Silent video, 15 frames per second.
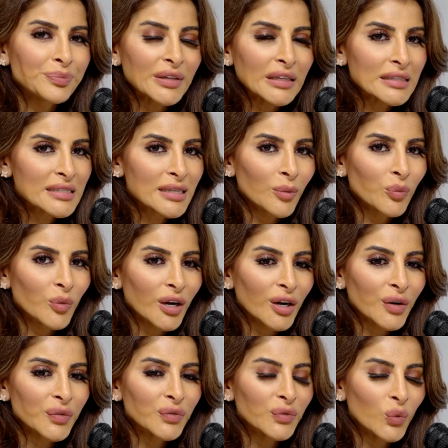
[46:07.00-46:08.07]
be somewhere
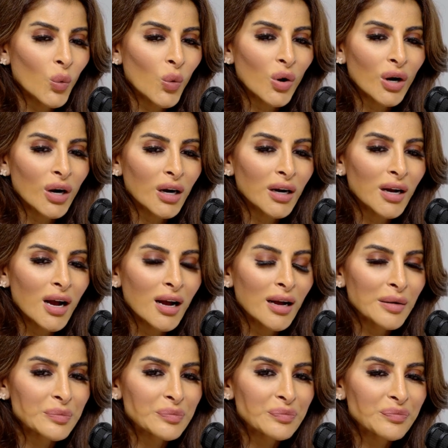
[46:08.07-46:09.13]
for,
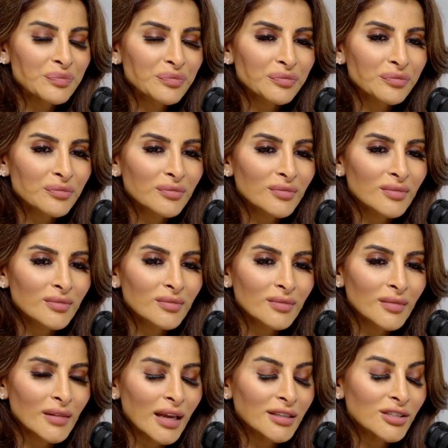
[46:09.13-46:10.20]
and
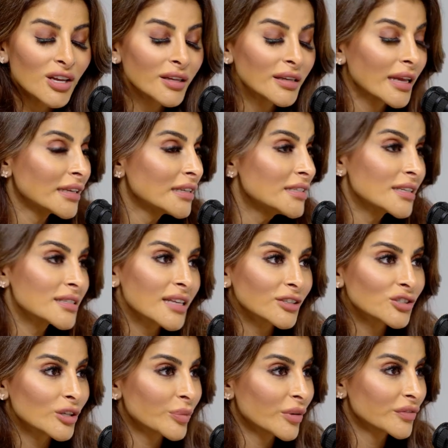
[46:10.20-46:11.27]
India is
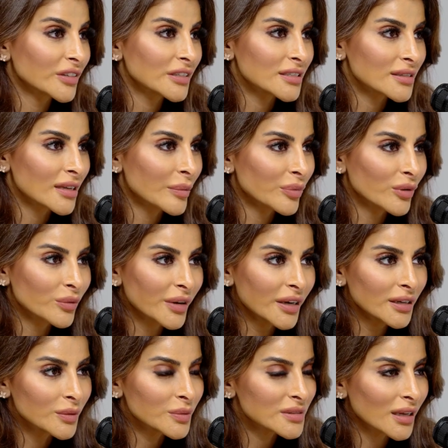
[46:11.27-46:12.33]
actually a perfect example, right?
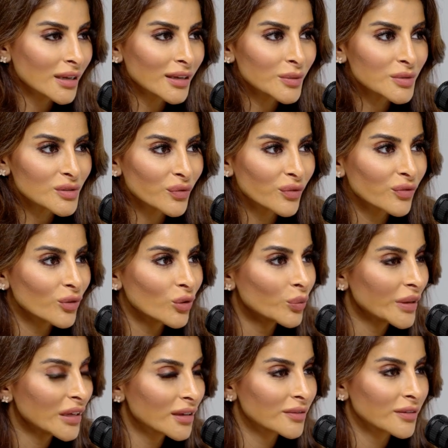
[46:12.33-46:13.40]
It was a full
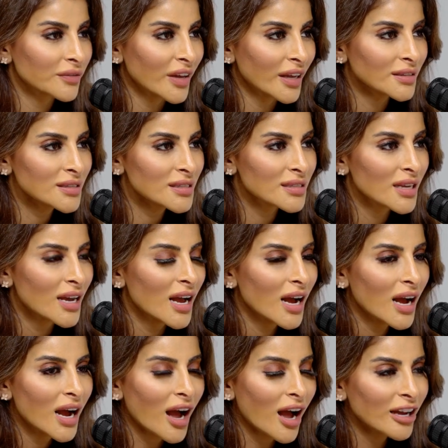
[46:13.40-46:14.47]
week of events.
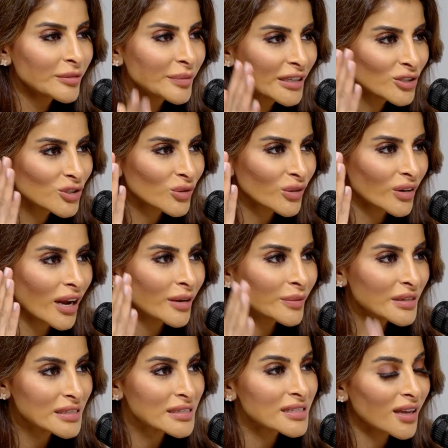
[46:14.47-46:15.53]
I make sure I
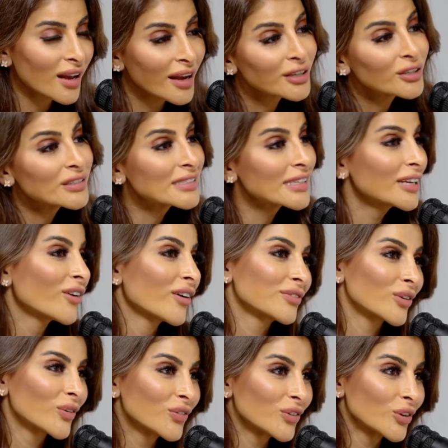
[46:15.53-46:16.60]
couldn't take off
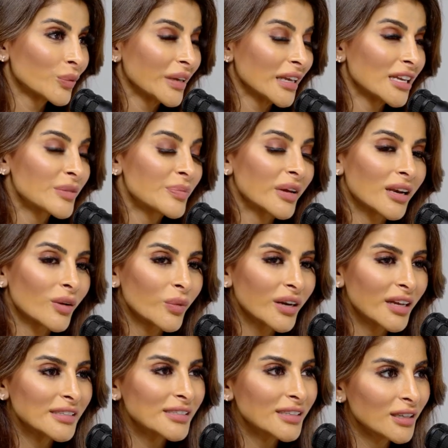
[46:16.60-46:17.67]
the full week, but what
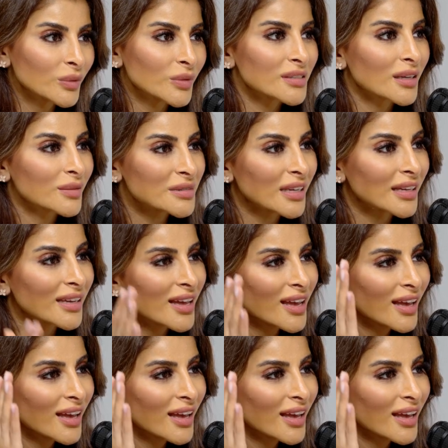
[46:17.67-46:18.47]
I did was I was like,